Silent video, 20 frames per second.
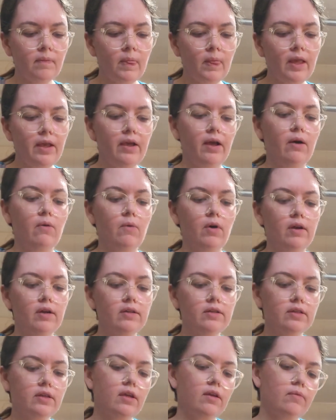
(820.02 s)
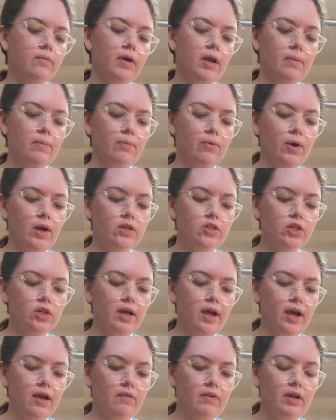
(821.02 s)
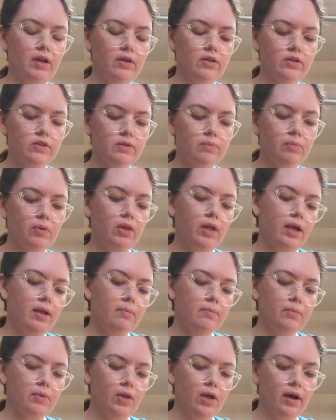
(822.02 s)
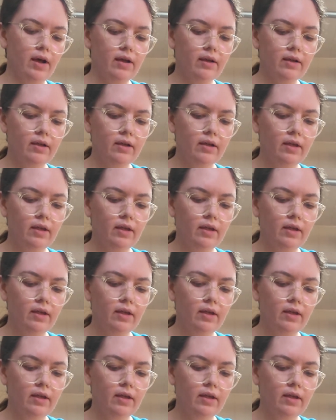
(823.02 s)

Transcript: Yeah, I wanted to give my impression having it just plain black.